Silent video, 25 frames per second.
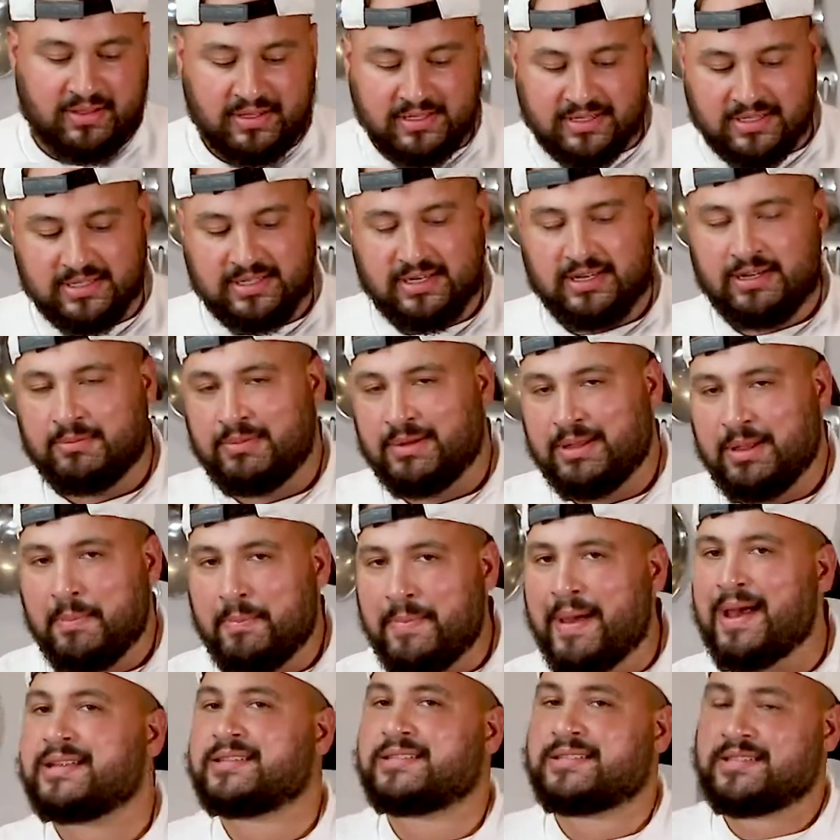This is going to be the
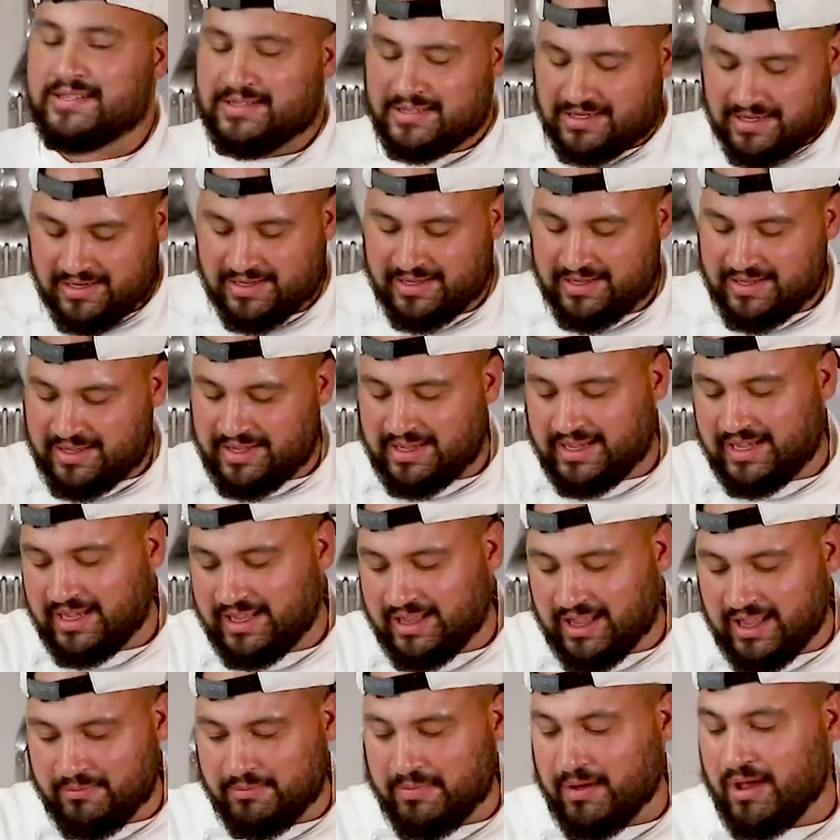best key
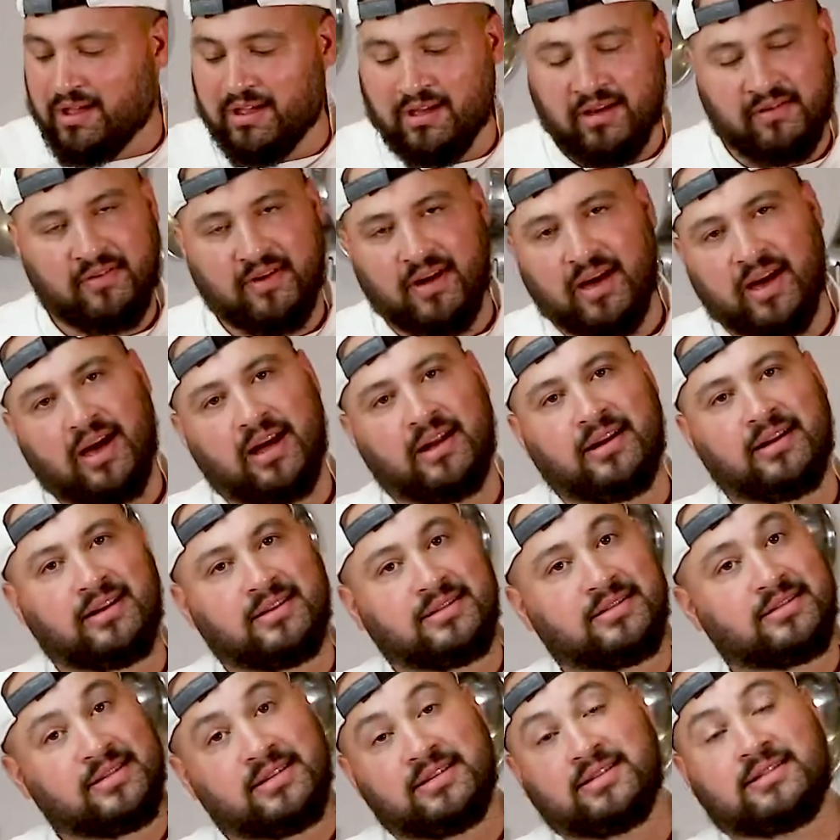lime pie you ever had
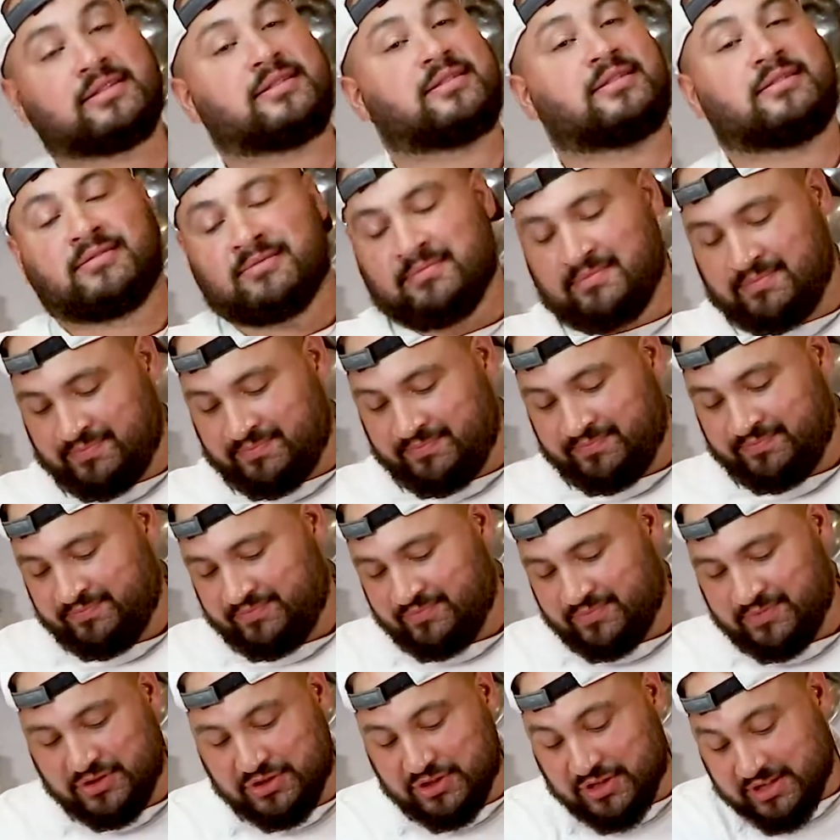because it
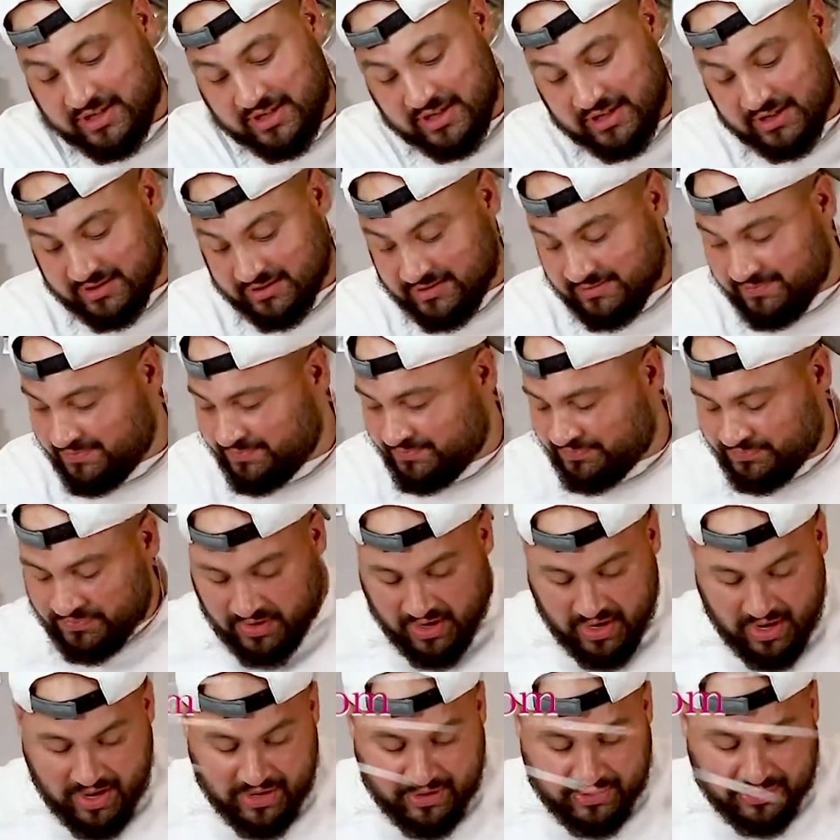just is.
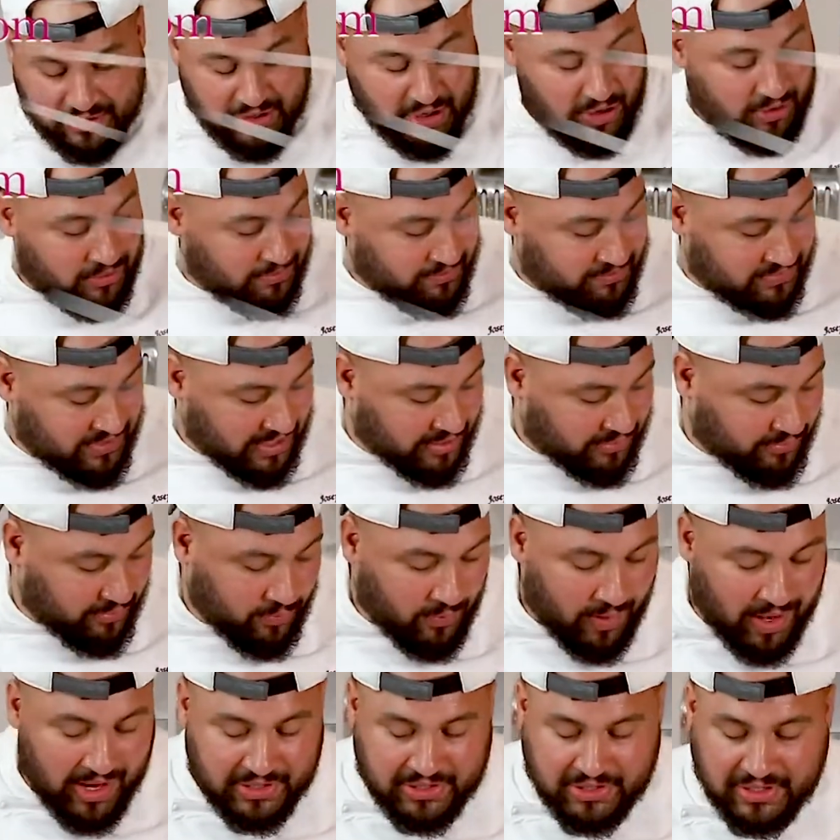So, thanks for
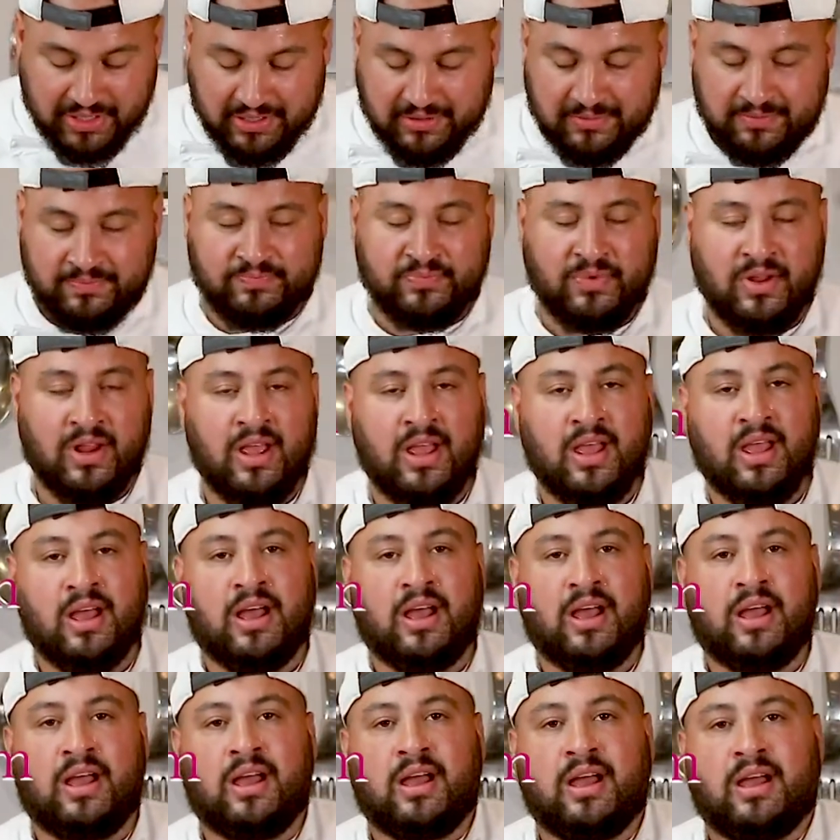watching.
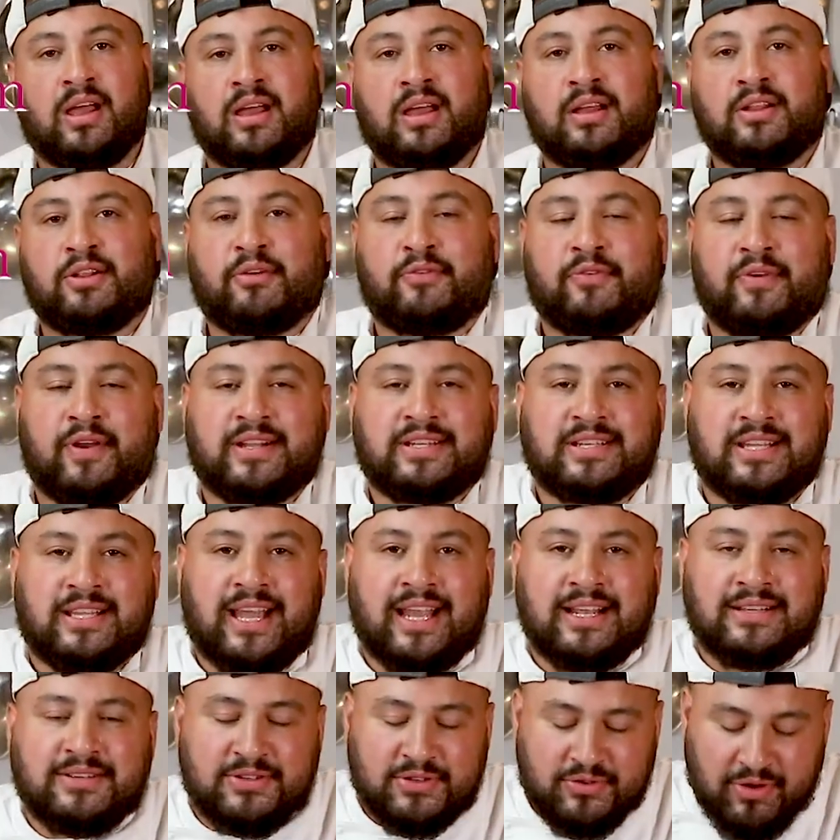Don't forget to
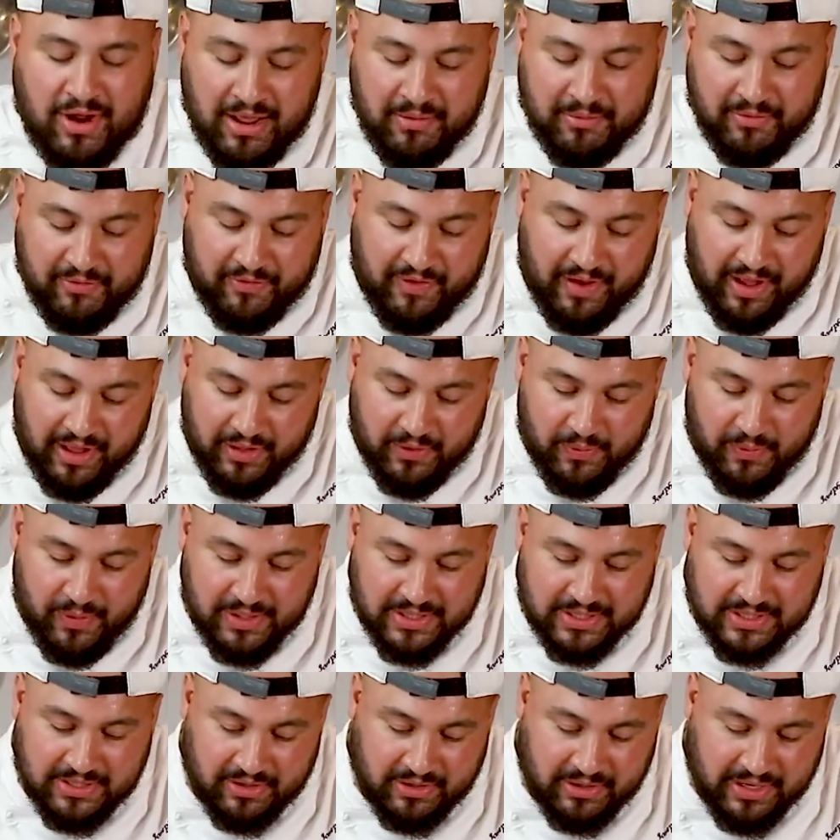like, subscribe, and follow
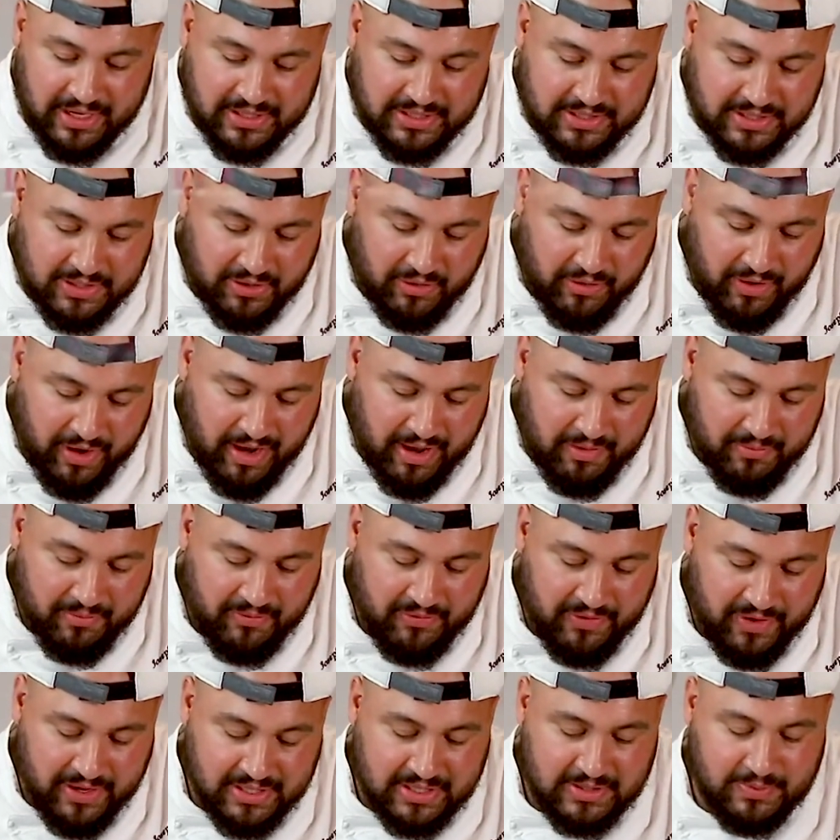us on Instagram,
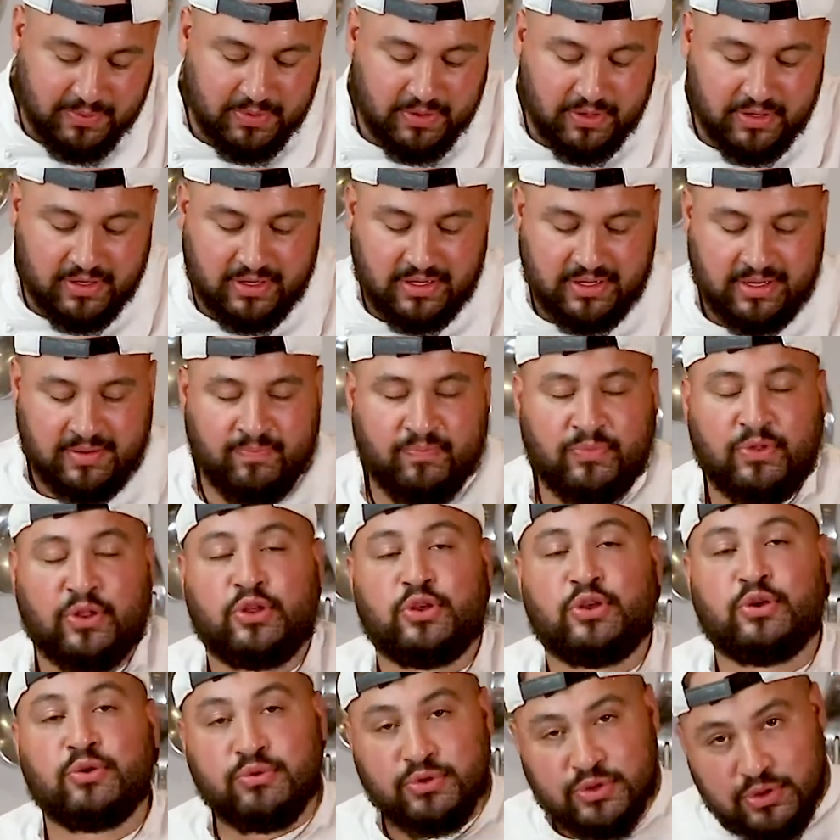Facebook,
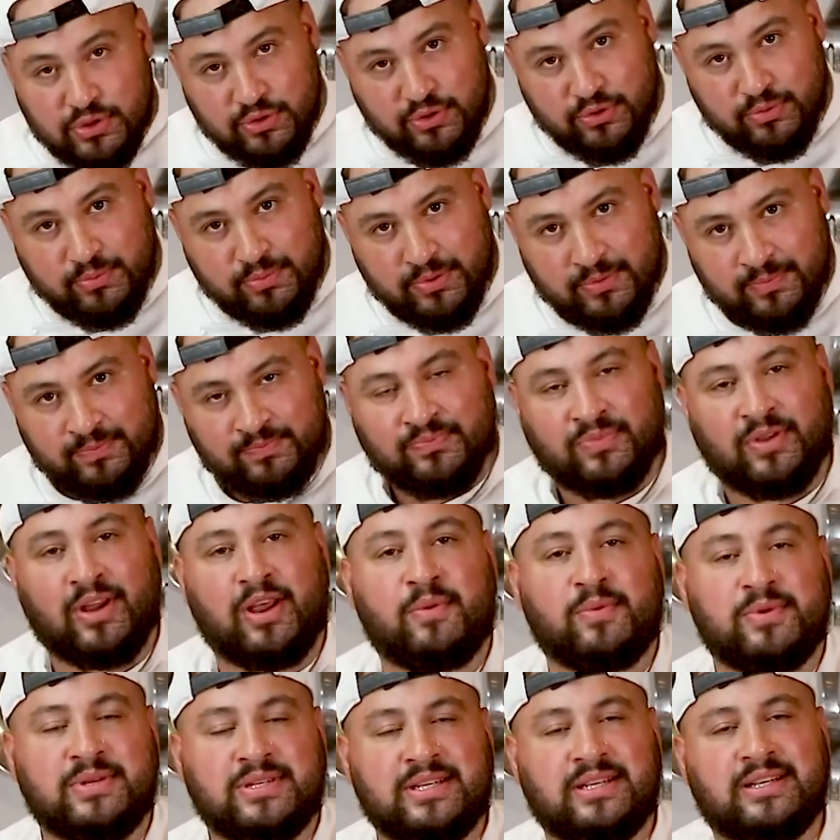YouTube. And
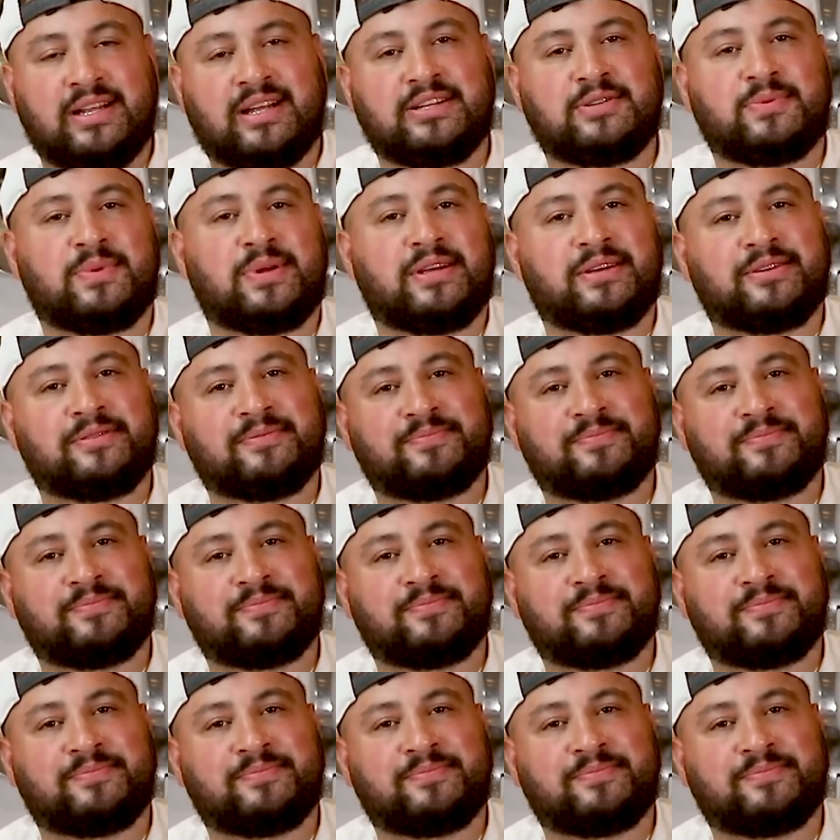we'll see you next week.